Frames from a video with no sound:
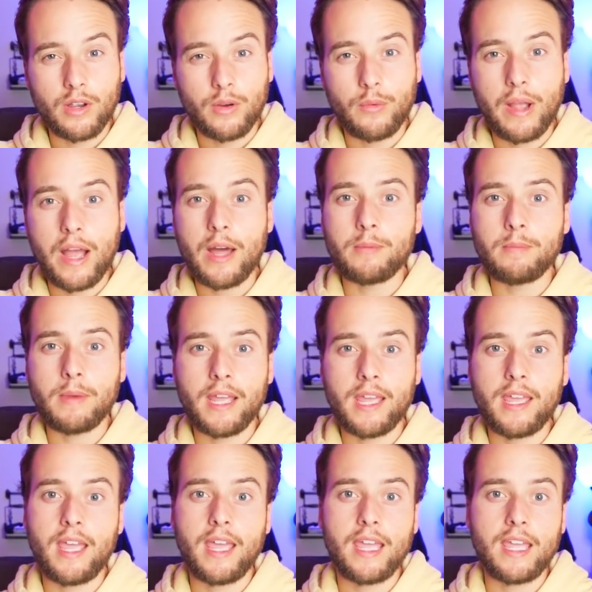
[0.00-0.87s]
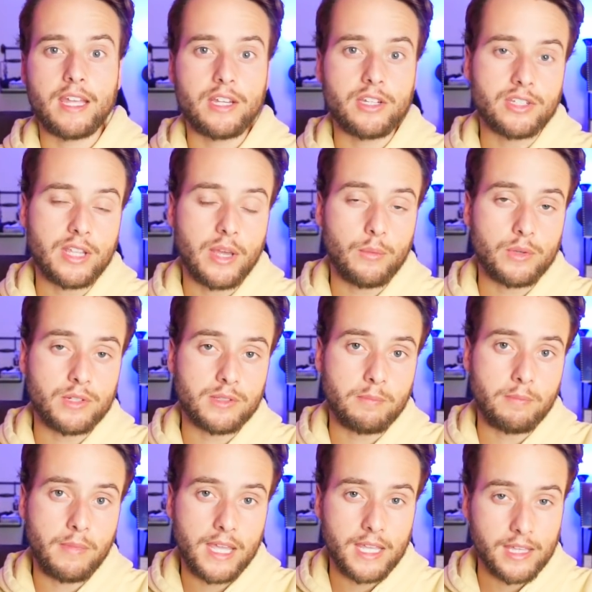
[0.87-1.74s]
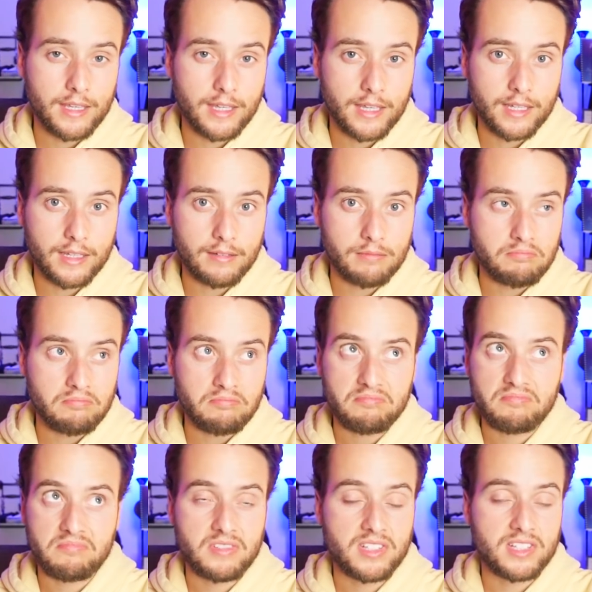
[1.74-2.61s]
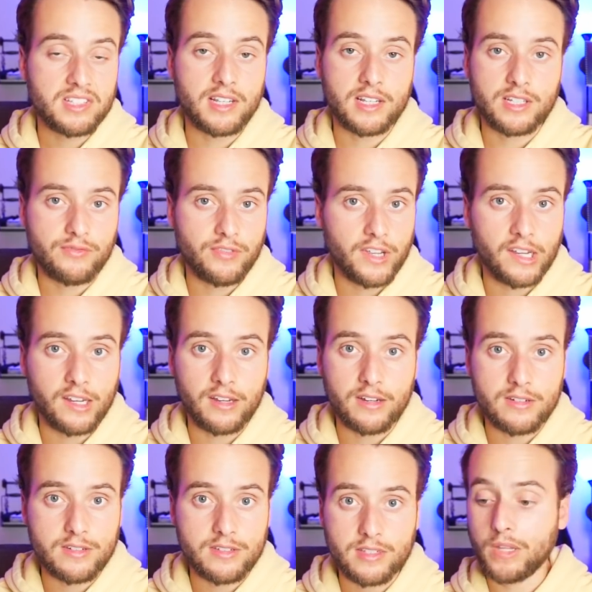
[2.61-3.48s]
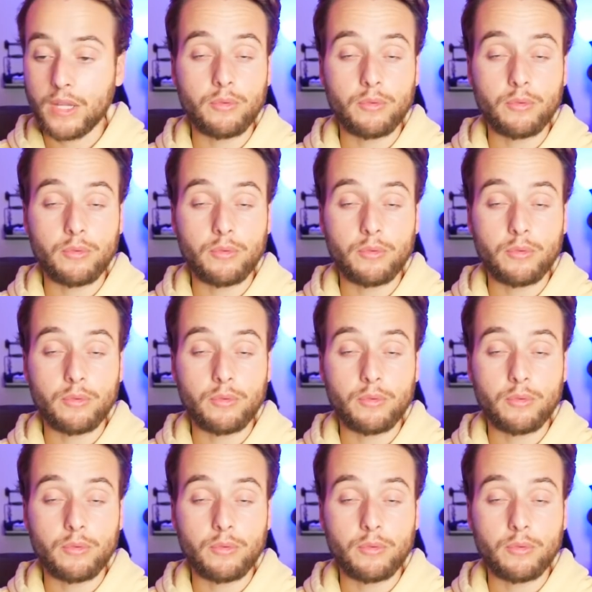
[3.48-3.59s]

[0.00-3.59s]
around my age that was making six figures.